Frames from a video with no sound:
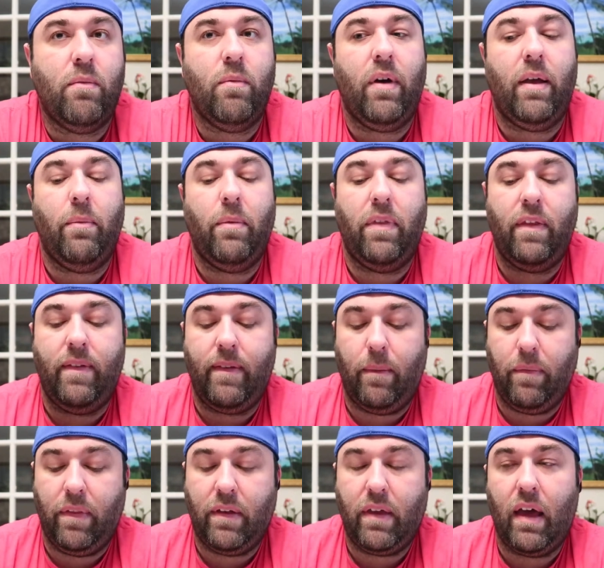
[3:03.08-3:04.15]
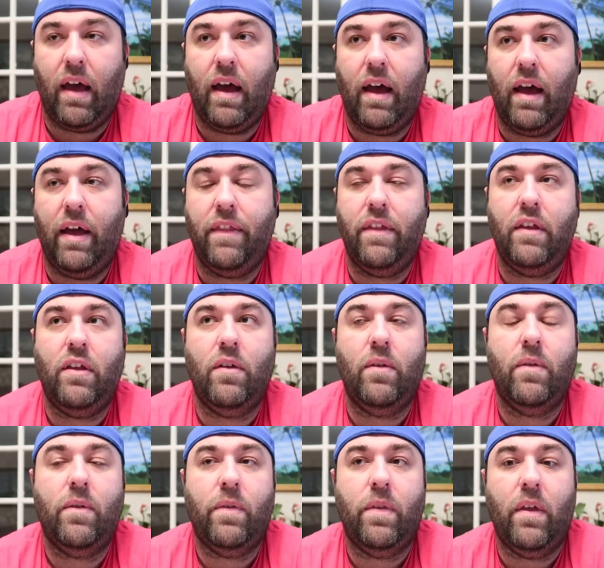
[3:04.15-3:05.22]
like when they summon the guy, they
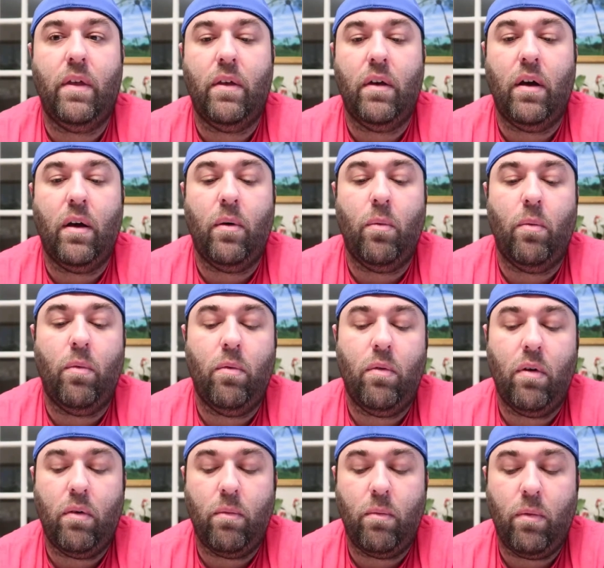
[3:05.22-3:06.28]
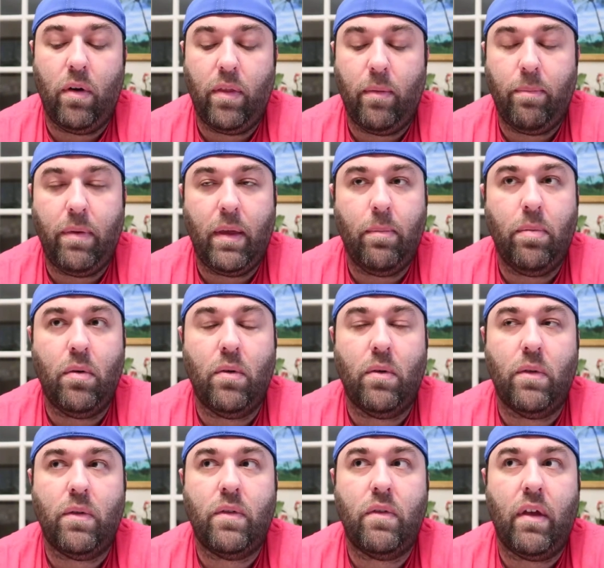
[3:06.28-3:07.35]
use the, um, one of the
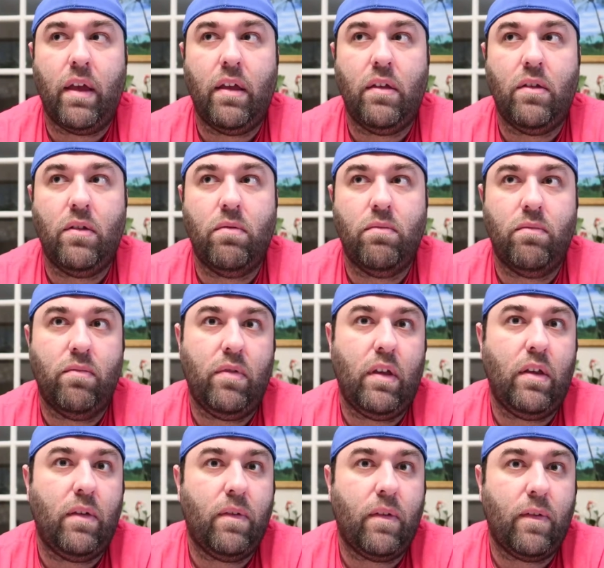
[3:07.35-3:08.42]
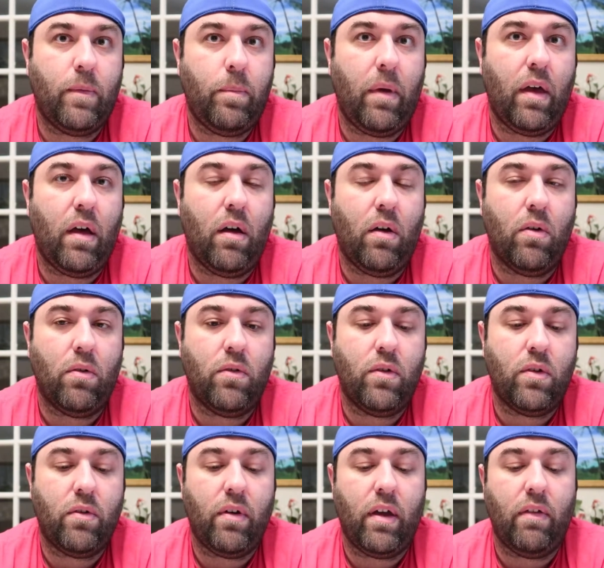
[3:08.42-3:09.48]
people's like, they use a spell
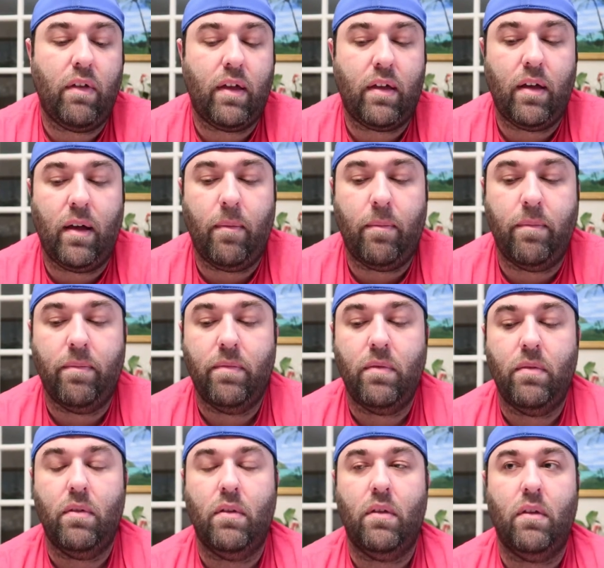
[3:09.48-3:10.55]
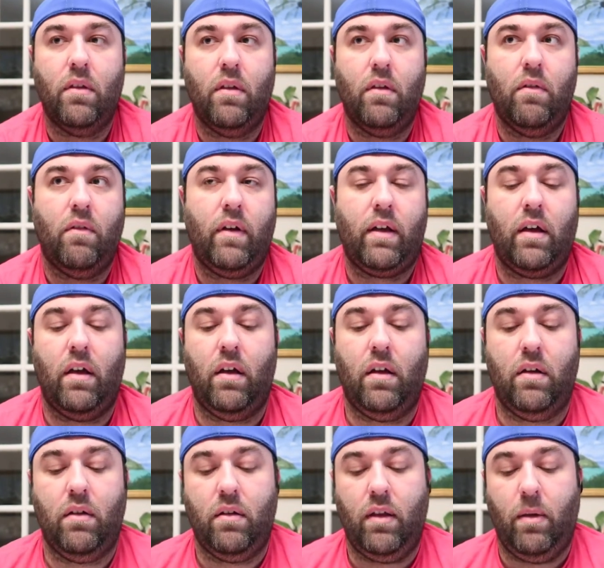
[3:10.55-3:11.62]
to create like, um, like
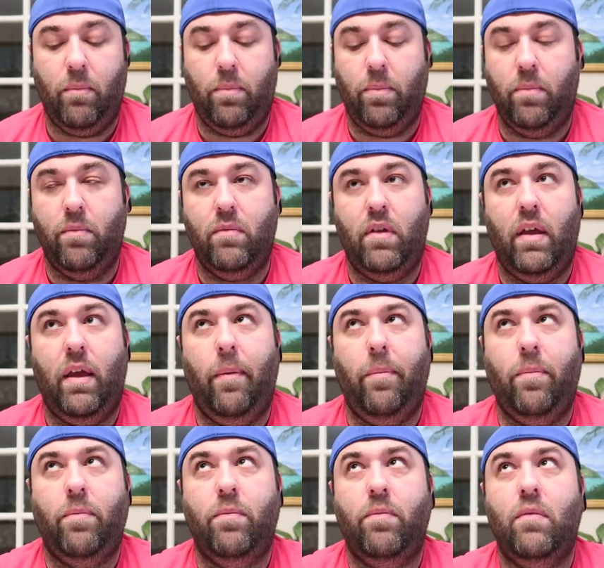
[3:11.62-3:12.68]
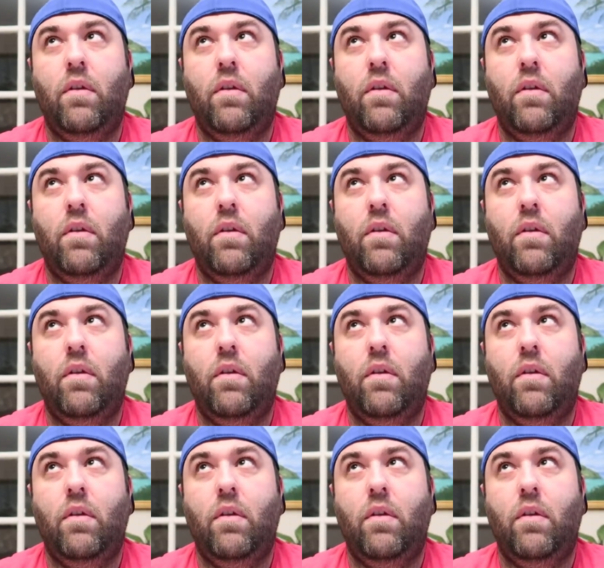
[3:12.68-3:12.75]
a, and, and